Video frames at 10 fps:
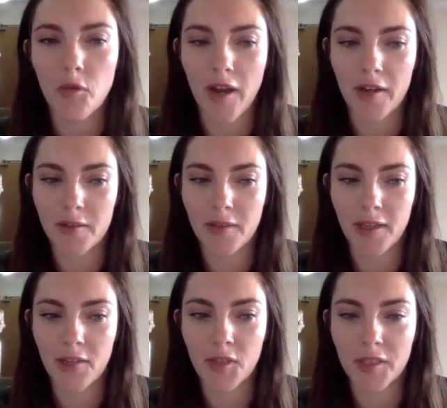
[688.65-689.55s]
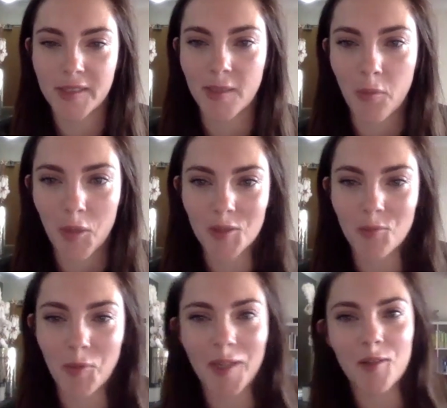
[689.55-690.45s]
around it that even as someone who's
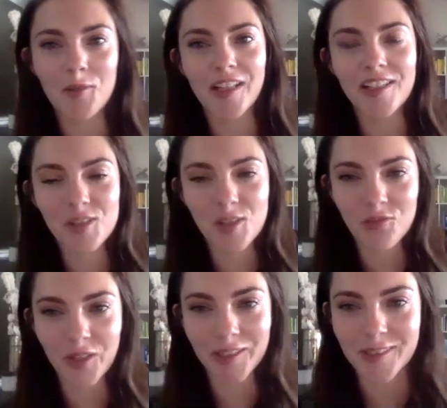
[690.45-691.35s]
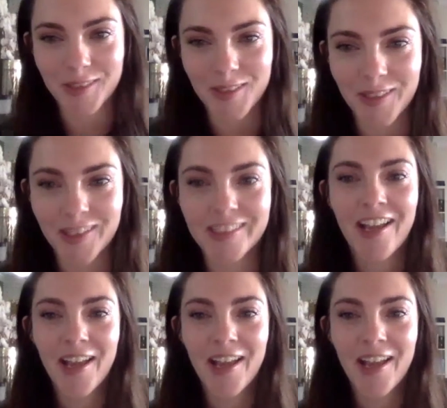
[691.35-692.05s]
been in a relationship for like six years,